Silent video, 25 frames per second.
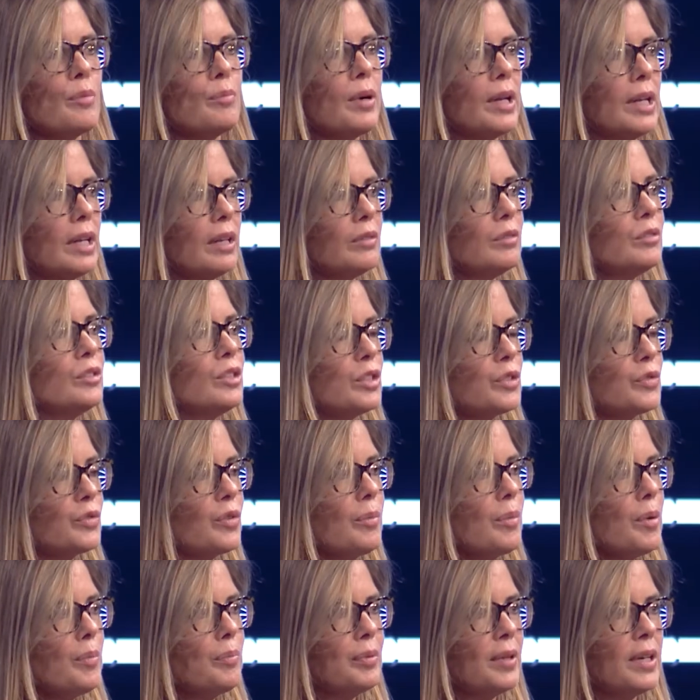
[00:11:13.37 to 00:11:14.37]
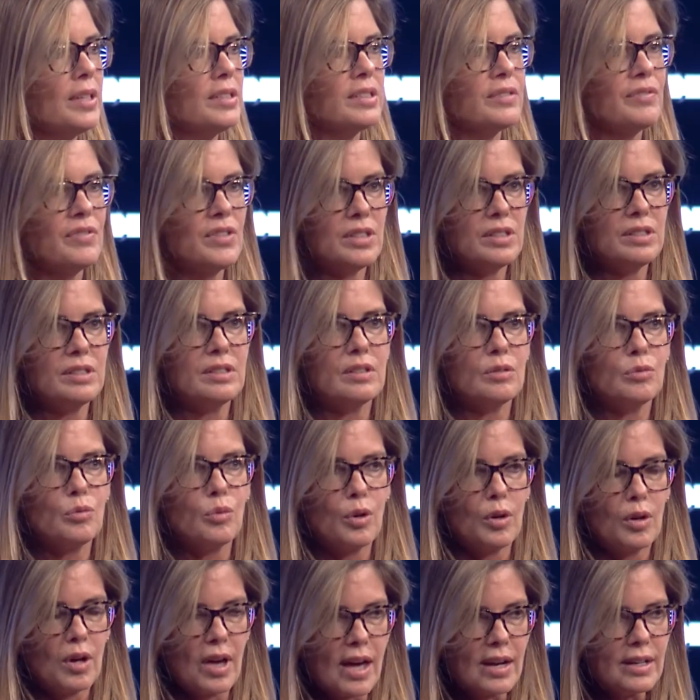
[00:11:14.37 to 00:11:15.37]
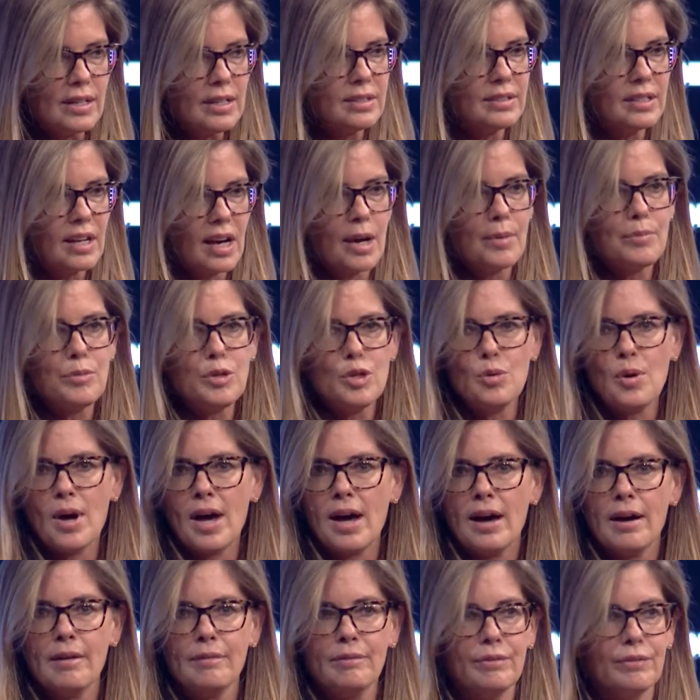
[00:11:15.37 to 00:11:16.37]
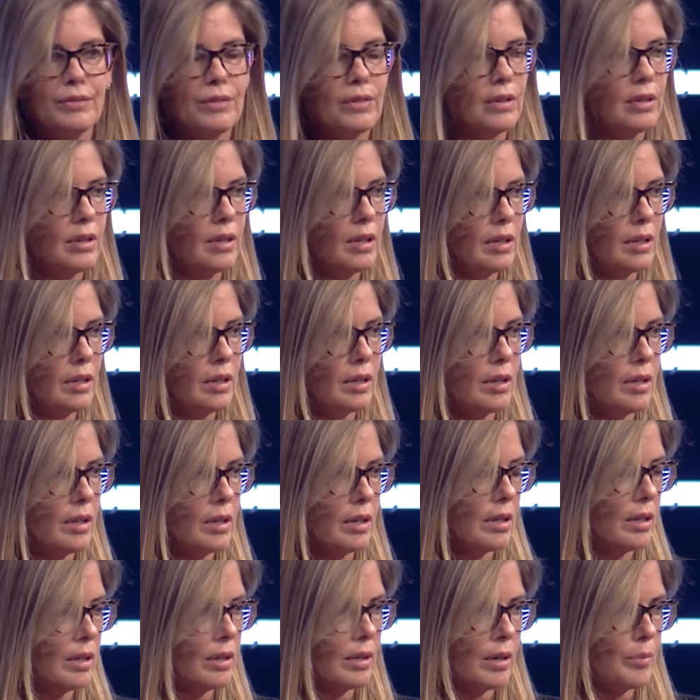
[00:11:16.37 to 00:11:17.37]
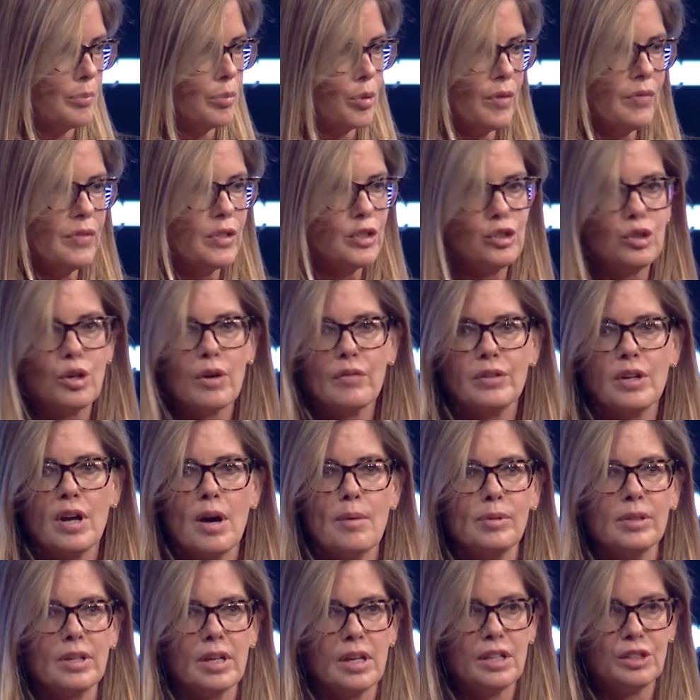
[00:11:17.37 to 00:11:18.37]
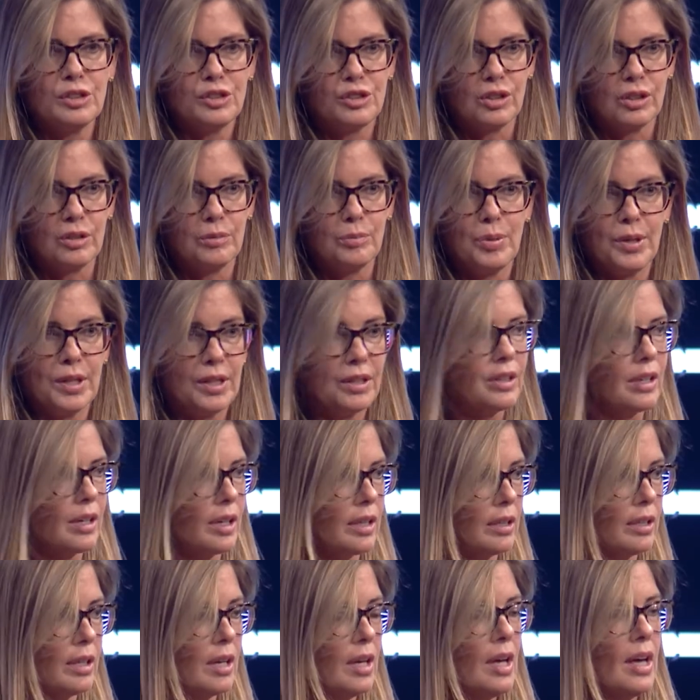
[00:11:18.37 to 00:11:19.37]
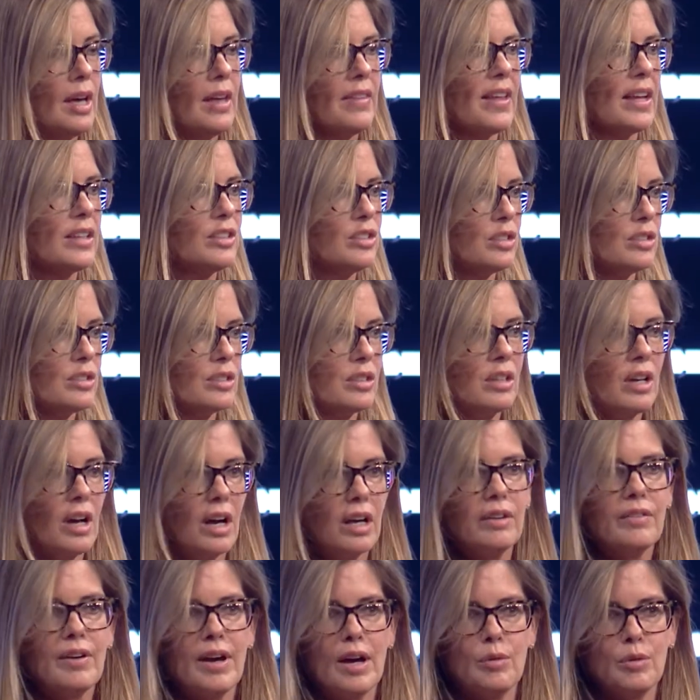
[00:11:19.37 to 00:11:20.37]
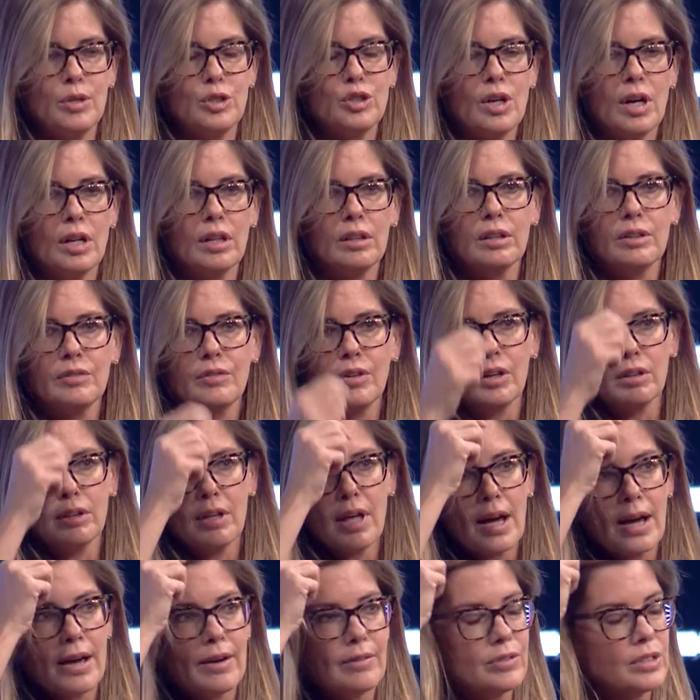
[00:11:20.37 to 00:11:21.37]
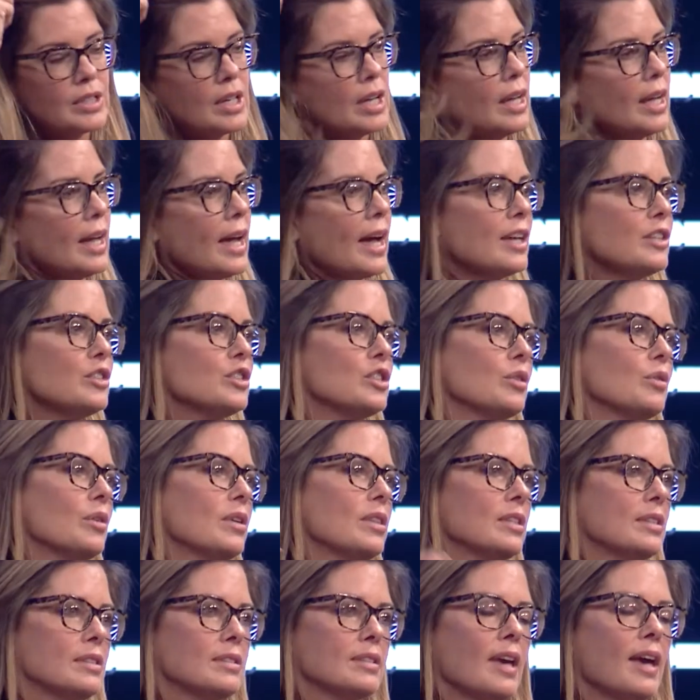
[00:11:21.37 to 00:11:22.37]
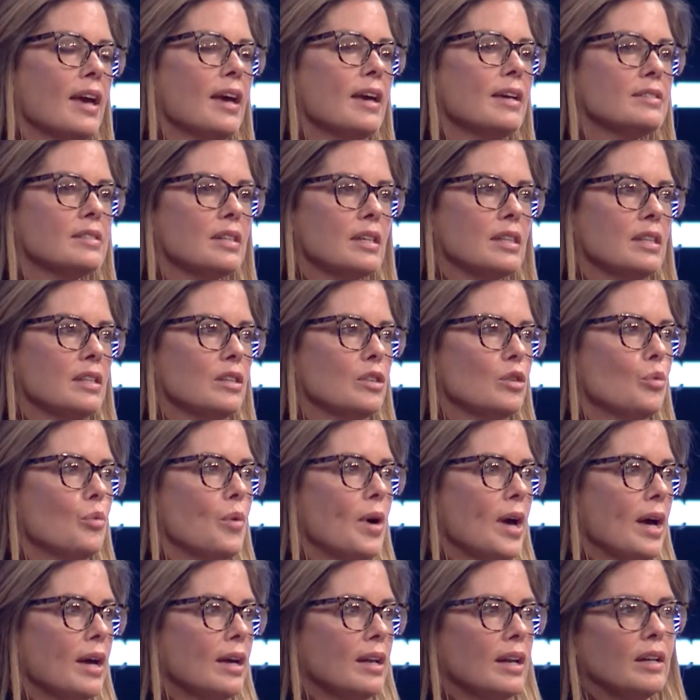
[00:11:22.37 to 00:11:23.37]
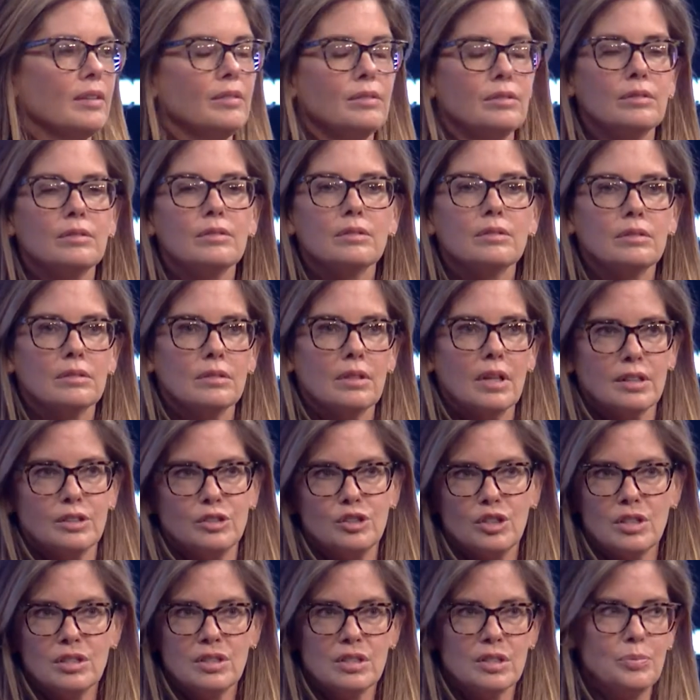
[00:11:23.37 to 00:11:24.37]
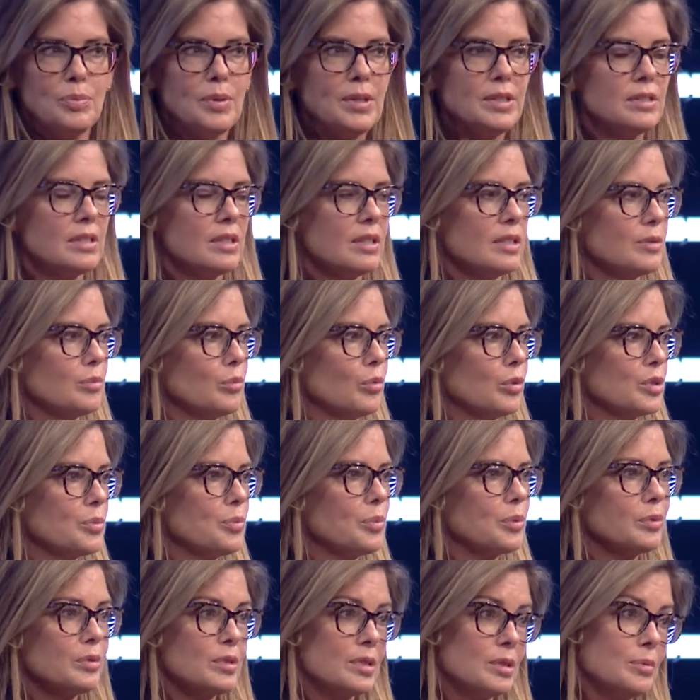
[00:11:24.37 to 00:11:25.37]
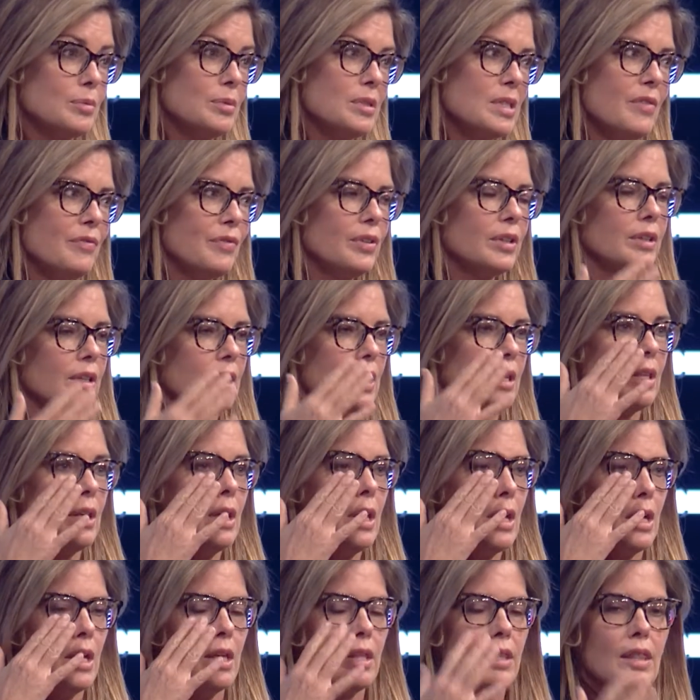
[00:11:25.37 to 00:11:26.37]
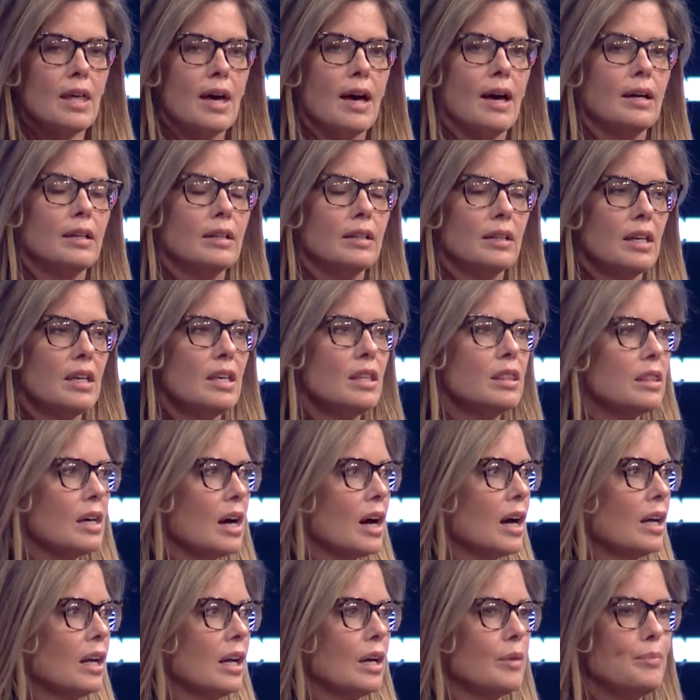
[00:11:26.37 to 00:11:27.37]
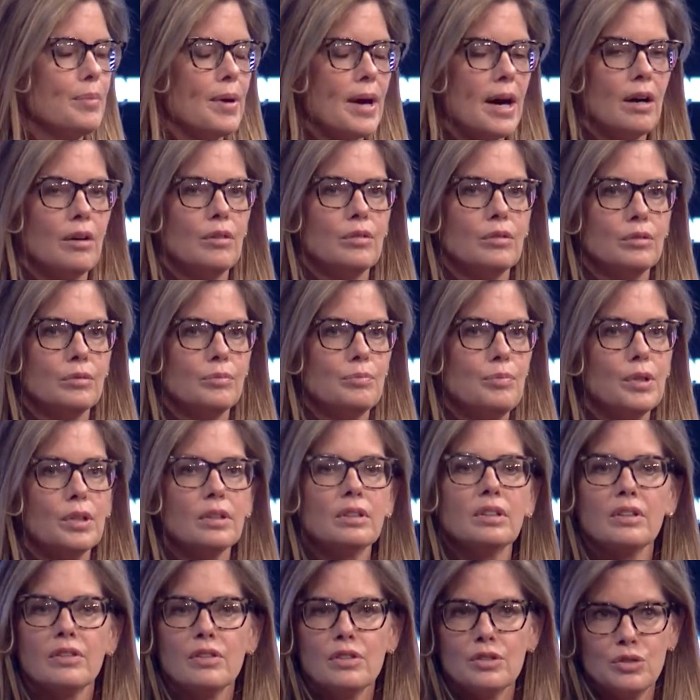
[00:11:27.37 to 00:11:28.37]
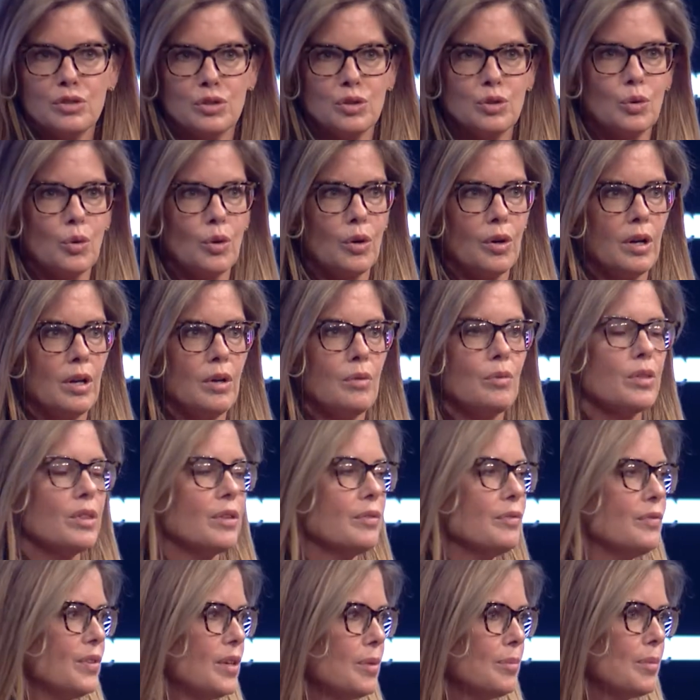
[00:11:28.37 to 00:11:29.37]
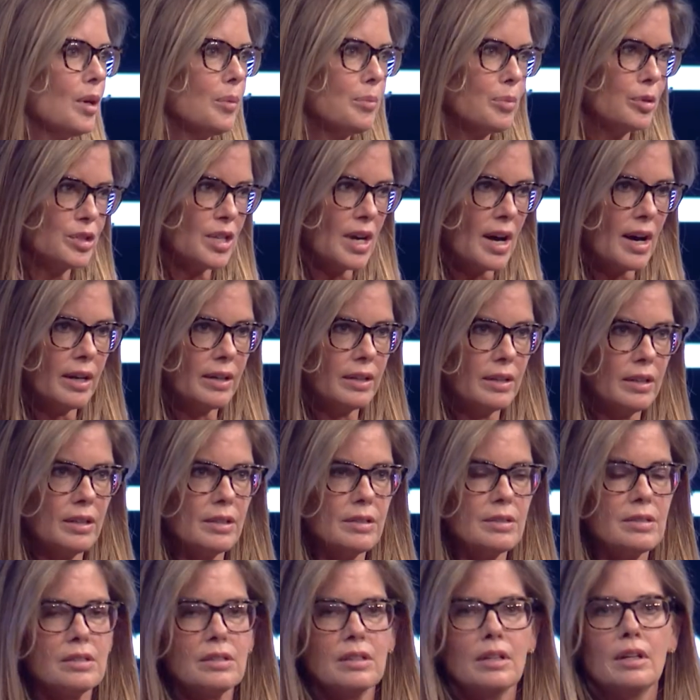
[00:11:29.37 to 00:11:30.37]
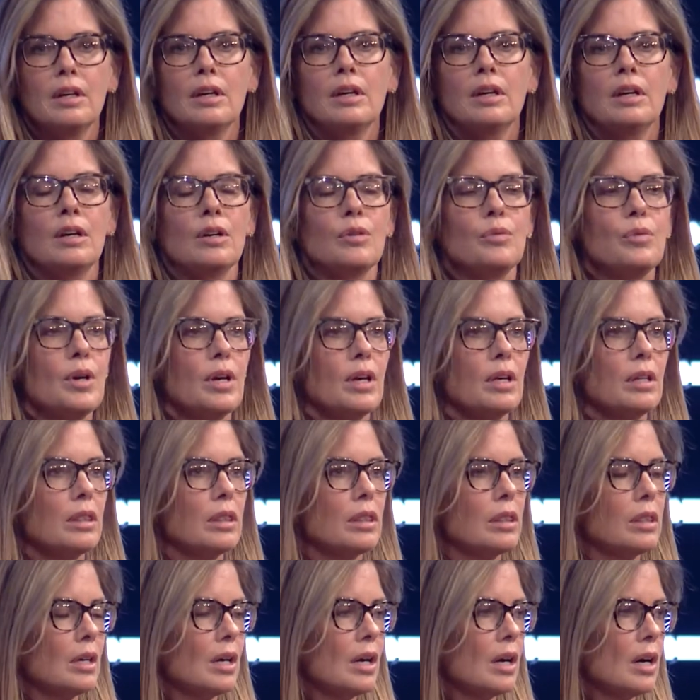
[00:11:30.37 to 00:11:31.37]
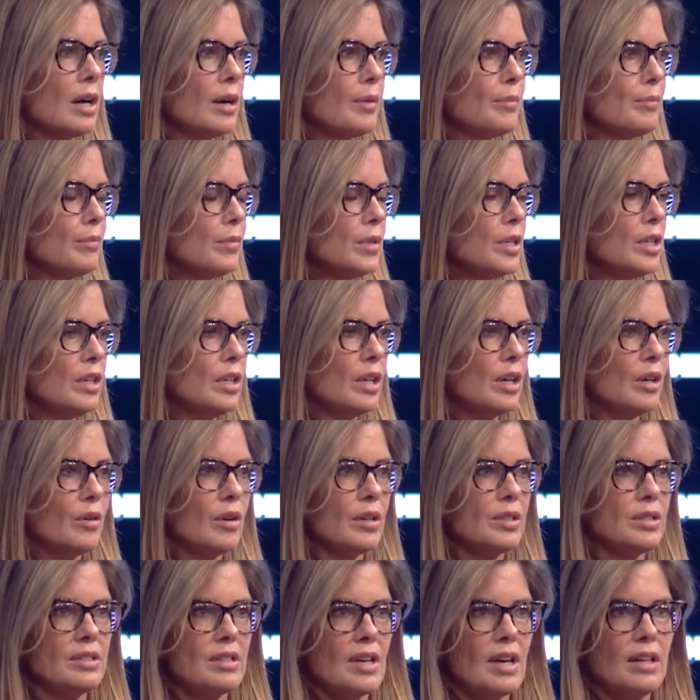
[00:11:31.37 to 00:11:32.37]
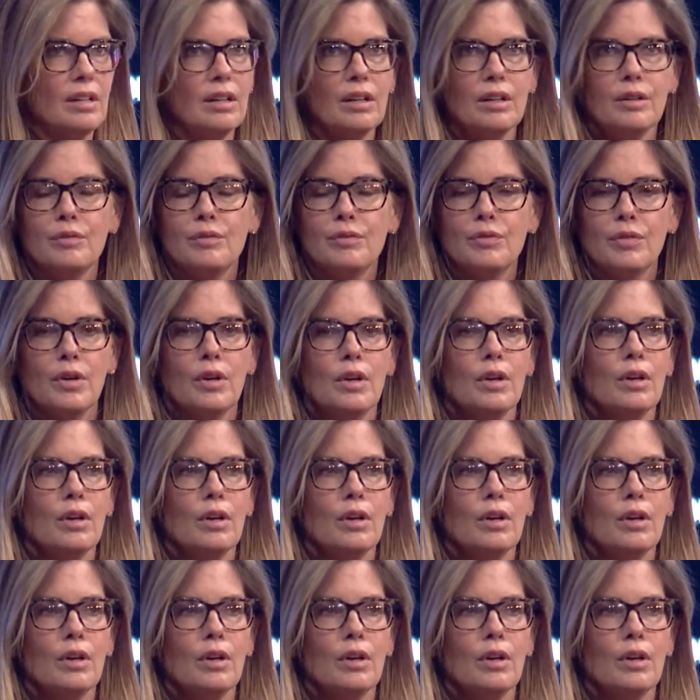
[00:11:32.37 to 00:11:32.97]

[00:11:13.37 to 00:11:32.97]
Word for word: but it, just from a place of this, anytime you have a privilege, you have an obligation, period. That's just kind of how we try to live our lives. And so in this case, I think the way, and I let JJ speak to this more specifically, that he thought about building this story with a female protagonist, with um, you know a set of